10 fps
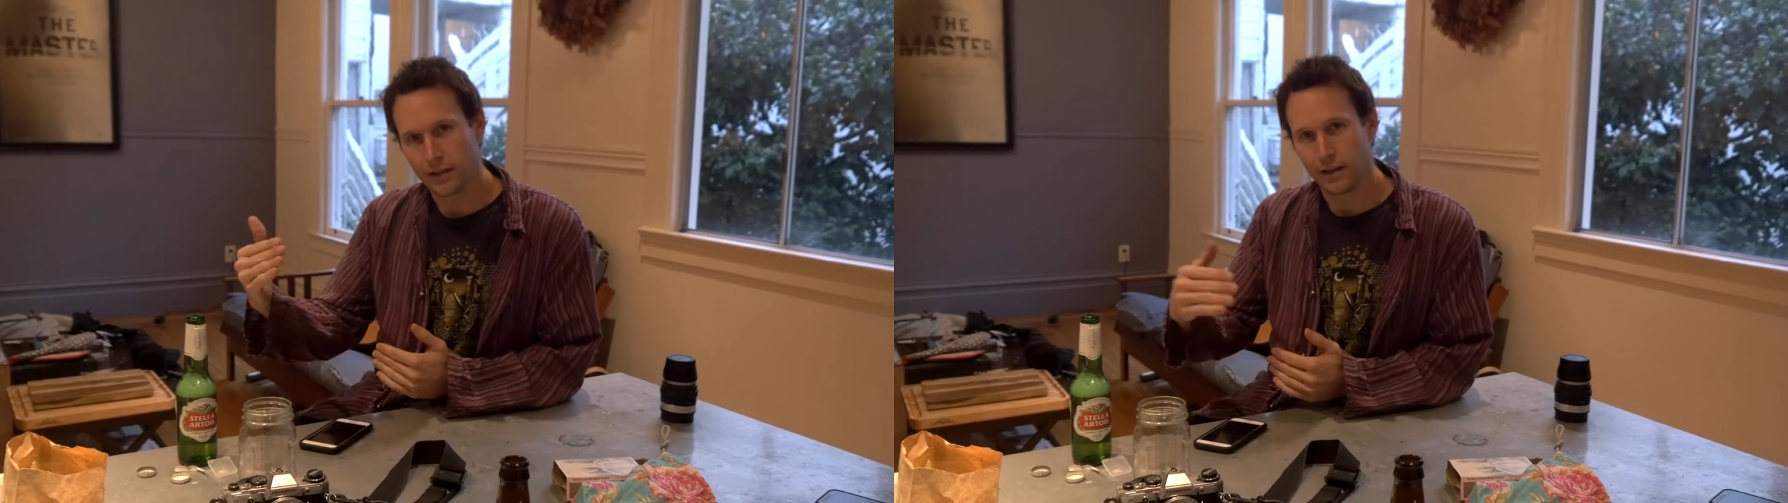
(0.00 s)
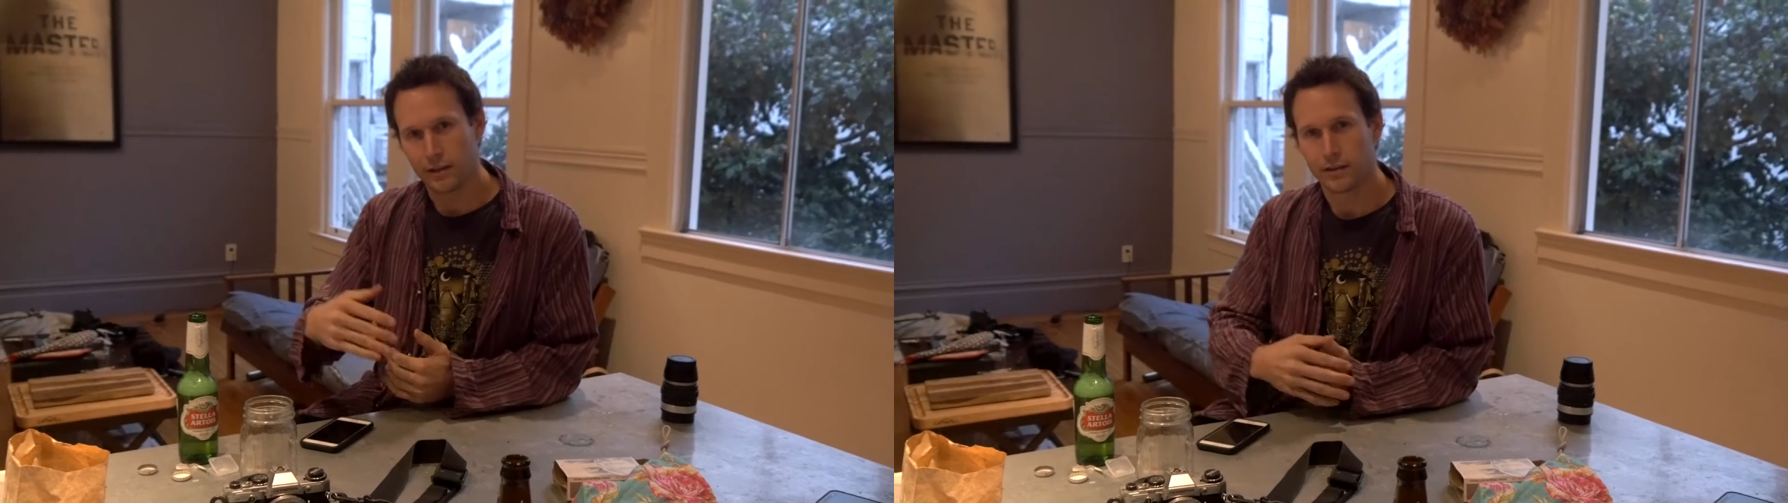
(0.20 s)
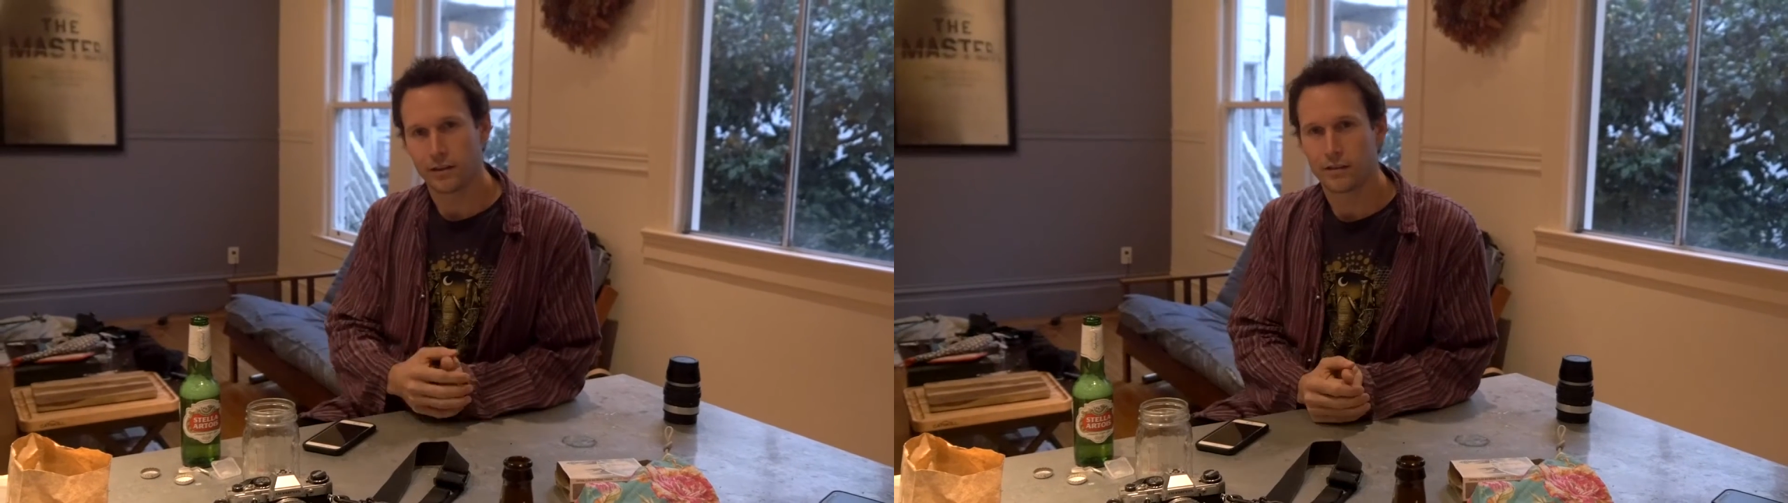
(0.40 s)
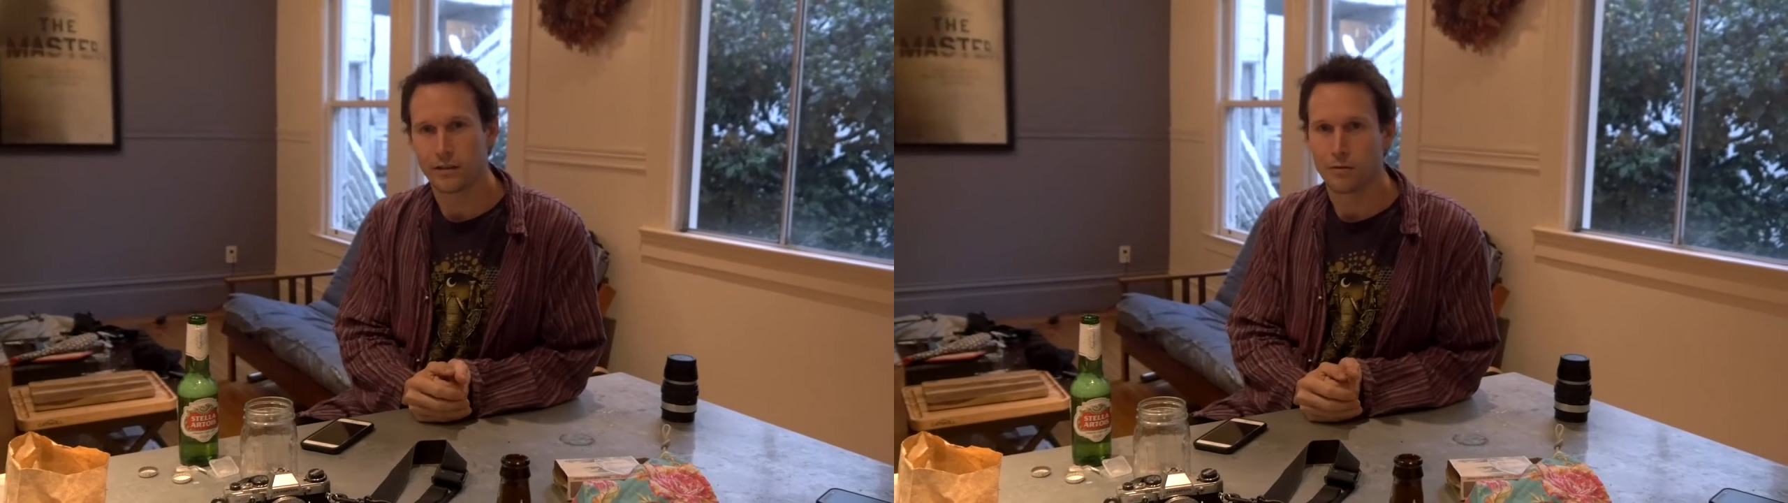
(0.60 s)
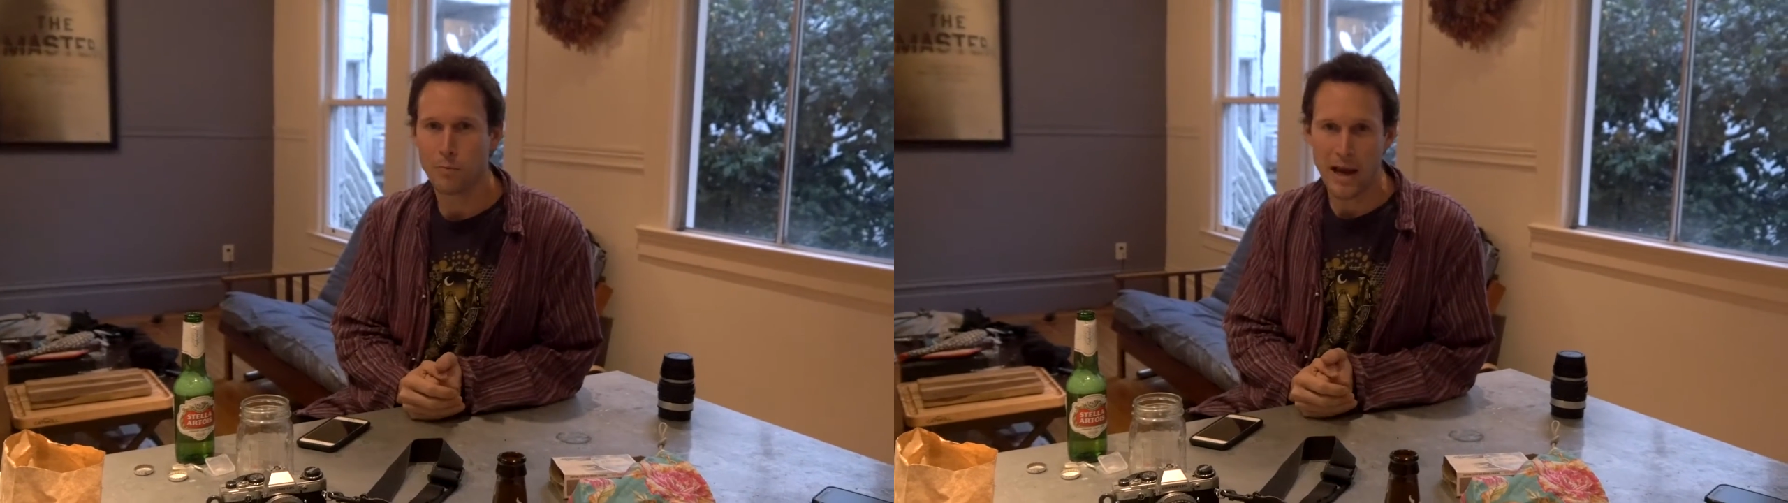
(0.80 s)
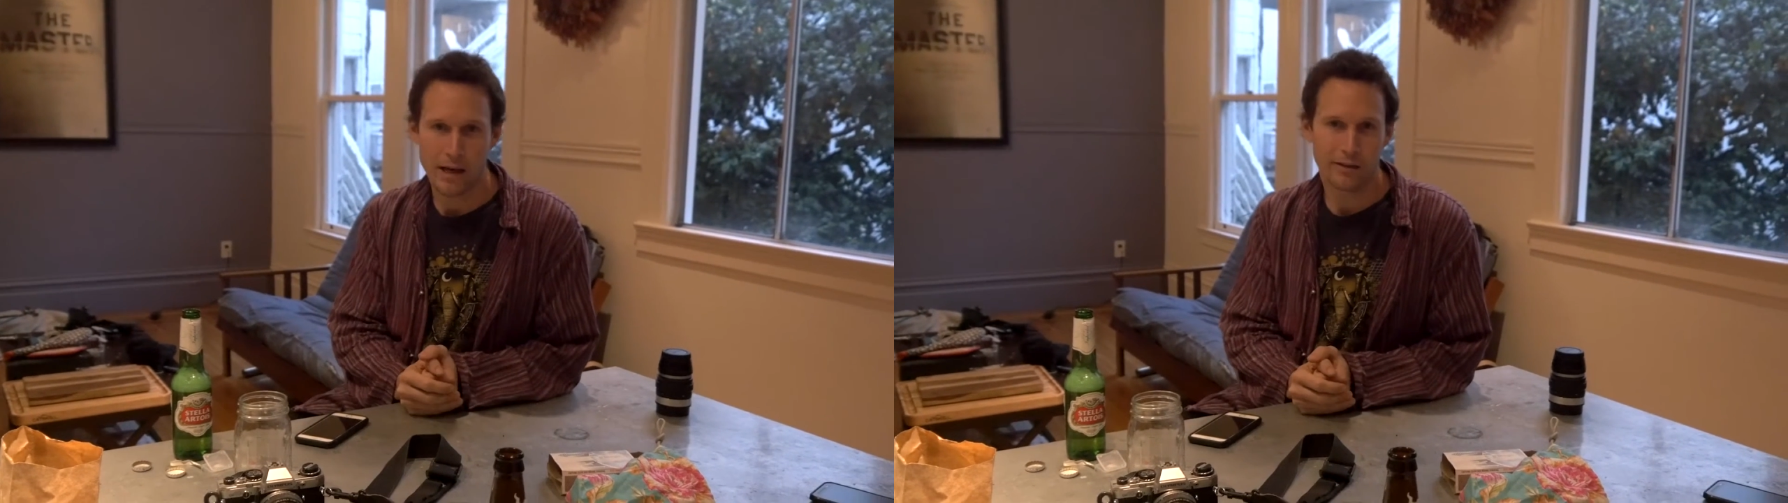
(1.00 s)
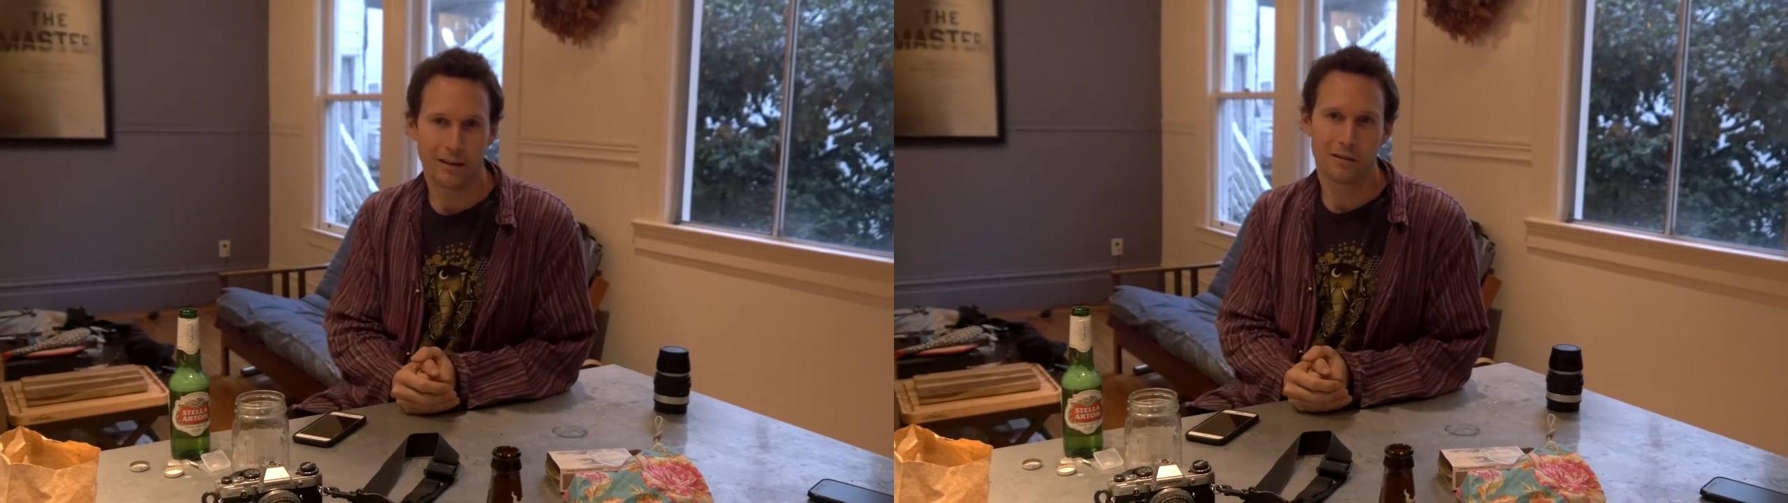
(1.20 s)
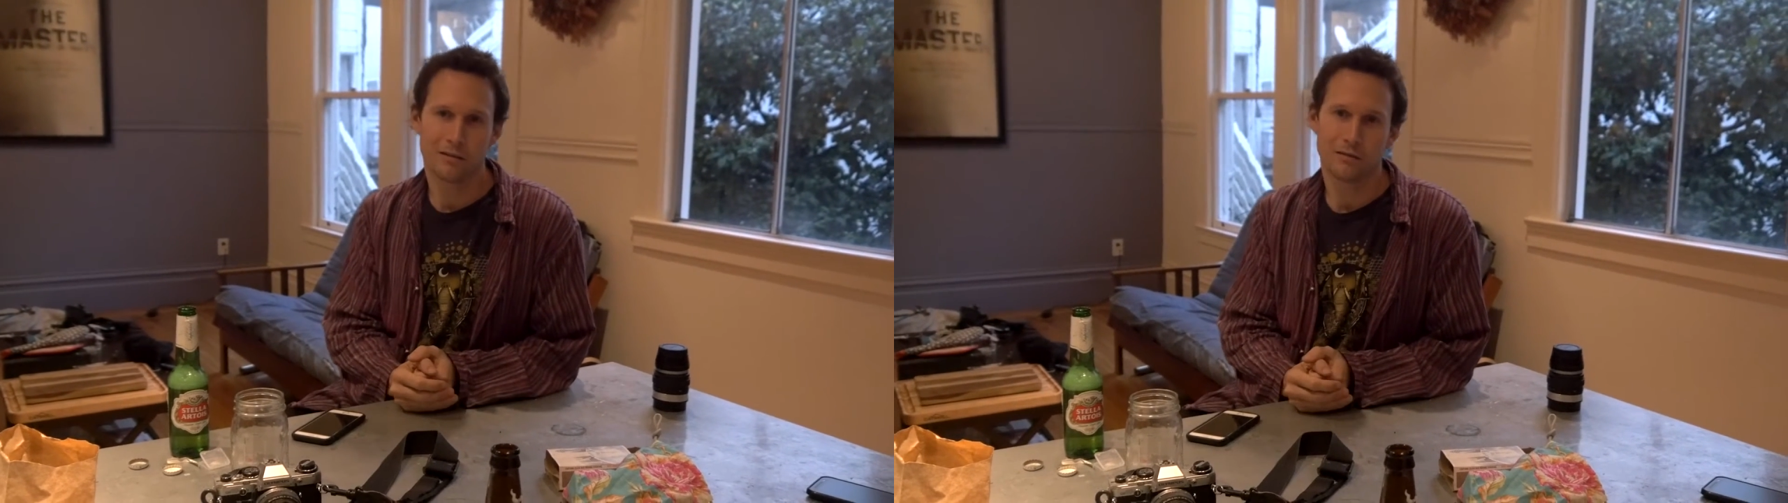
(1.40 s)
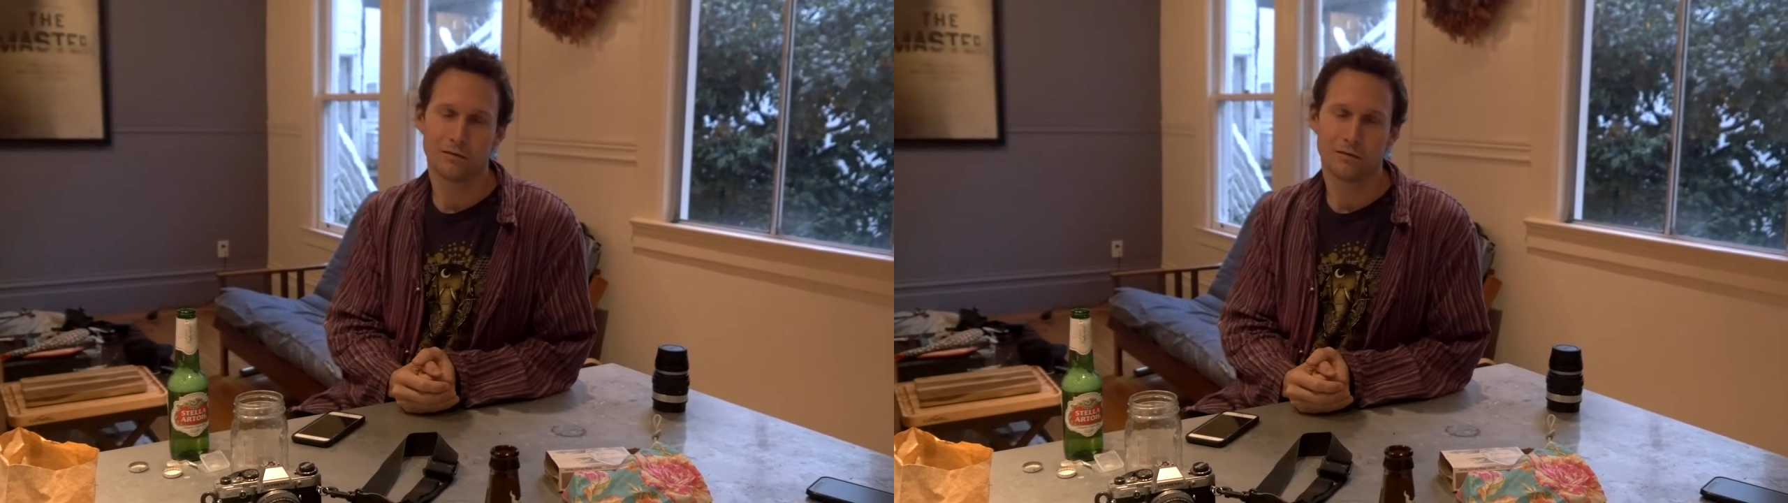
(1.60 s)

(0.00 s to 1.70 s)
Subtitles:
there's also painting,